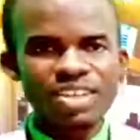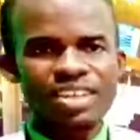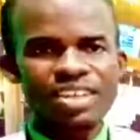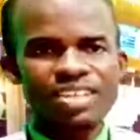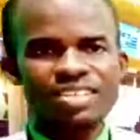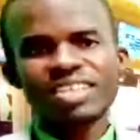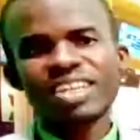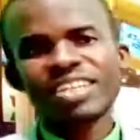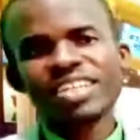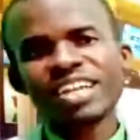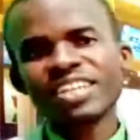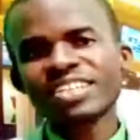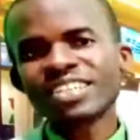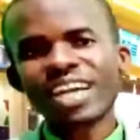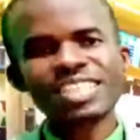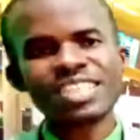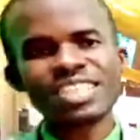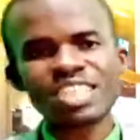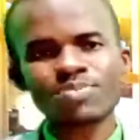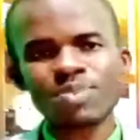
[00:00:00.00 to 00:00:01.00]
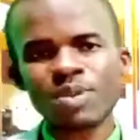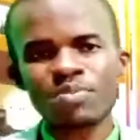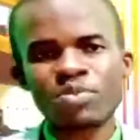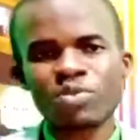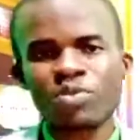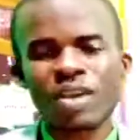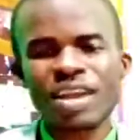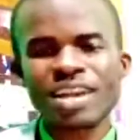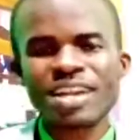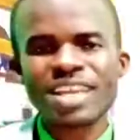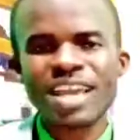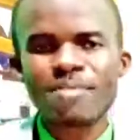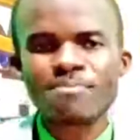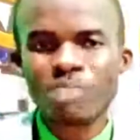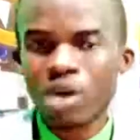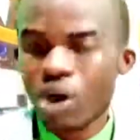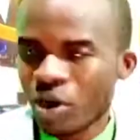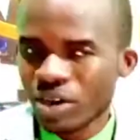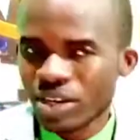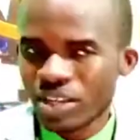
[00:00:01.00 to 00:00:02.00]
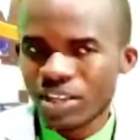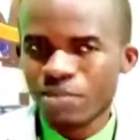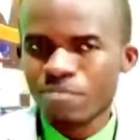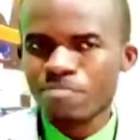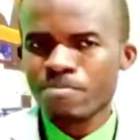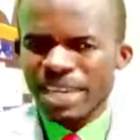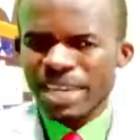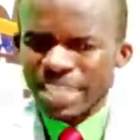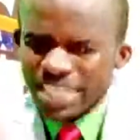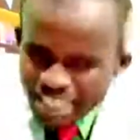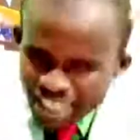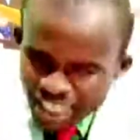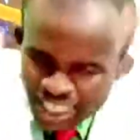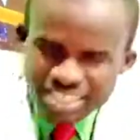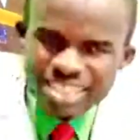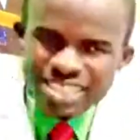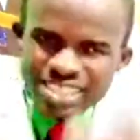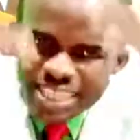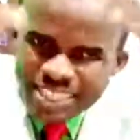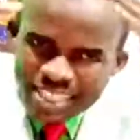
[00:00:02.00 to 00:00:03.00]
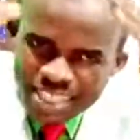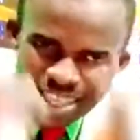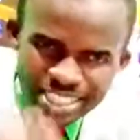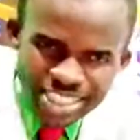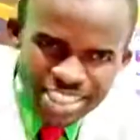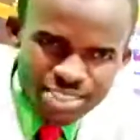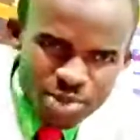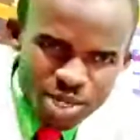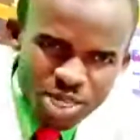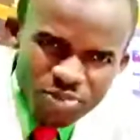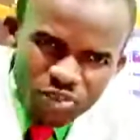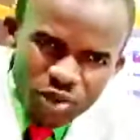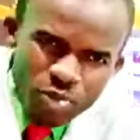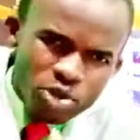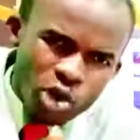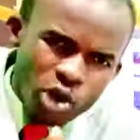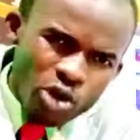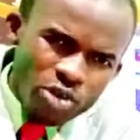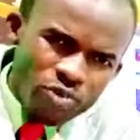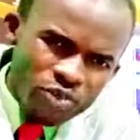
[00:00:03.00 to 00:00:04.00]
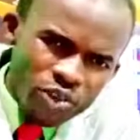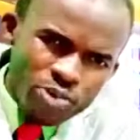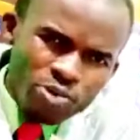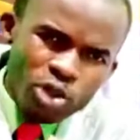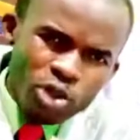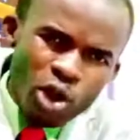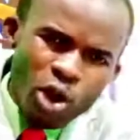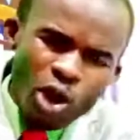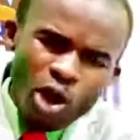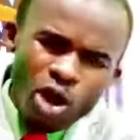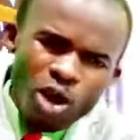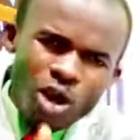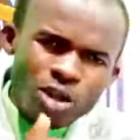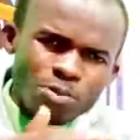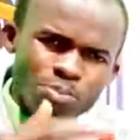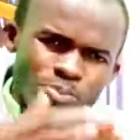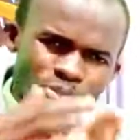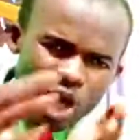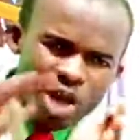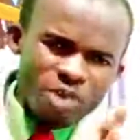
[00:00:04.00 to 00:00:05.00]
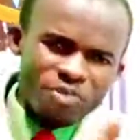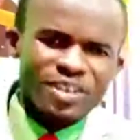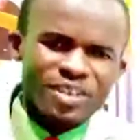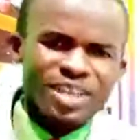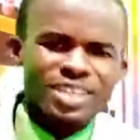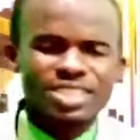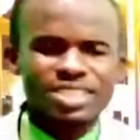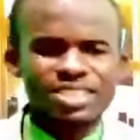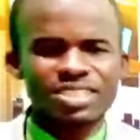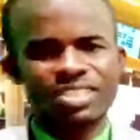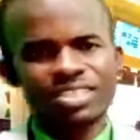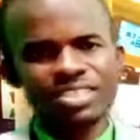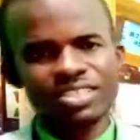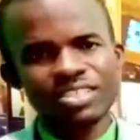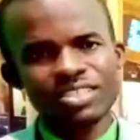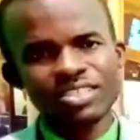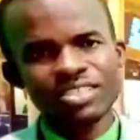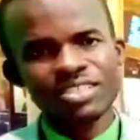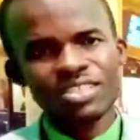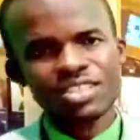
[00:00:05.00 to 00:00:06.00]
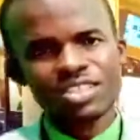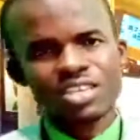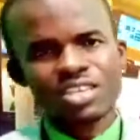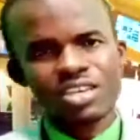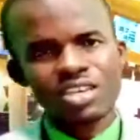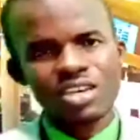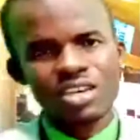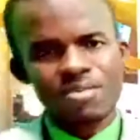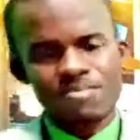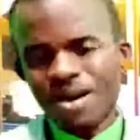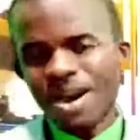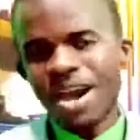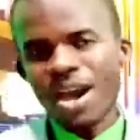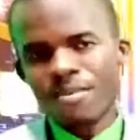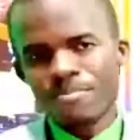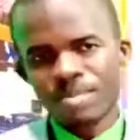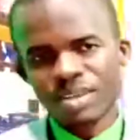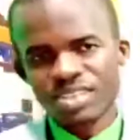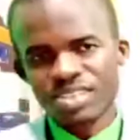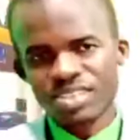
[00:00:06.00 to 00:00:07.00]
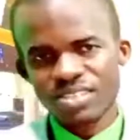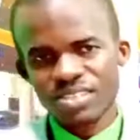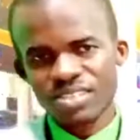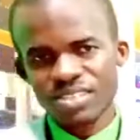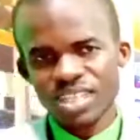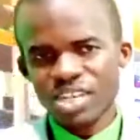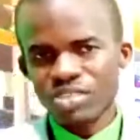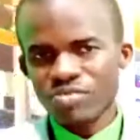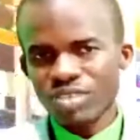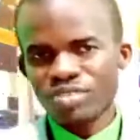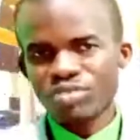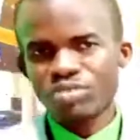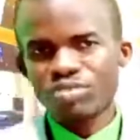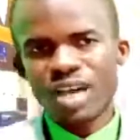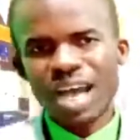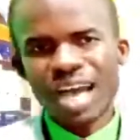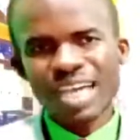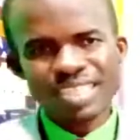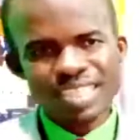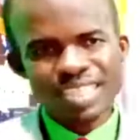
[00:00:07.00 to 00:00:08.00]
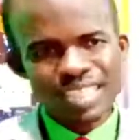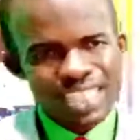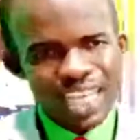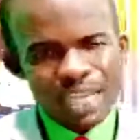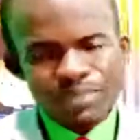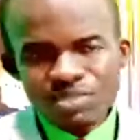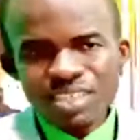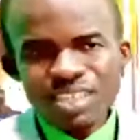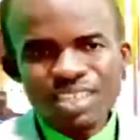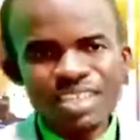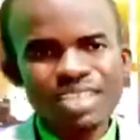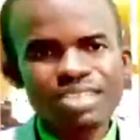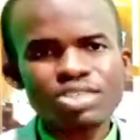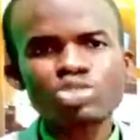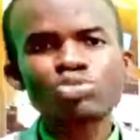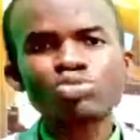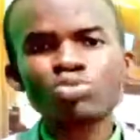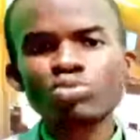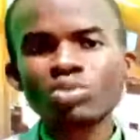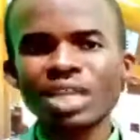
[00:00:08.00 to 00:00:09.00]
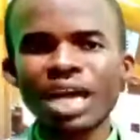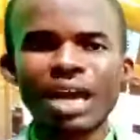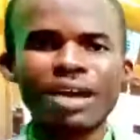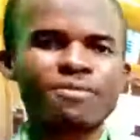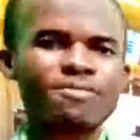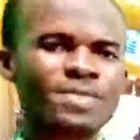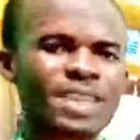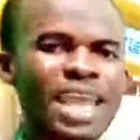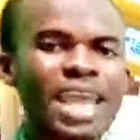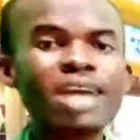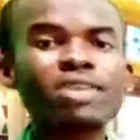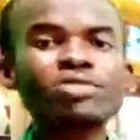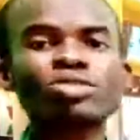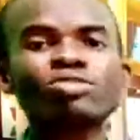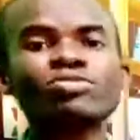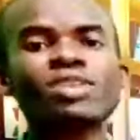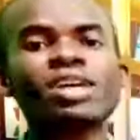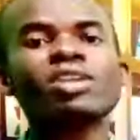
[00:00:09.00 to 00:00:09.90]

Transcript: Satan touches people when they are born. But this is a testimony from, from your own prophet, Muhammad. And you are to accept his sunnah, else you are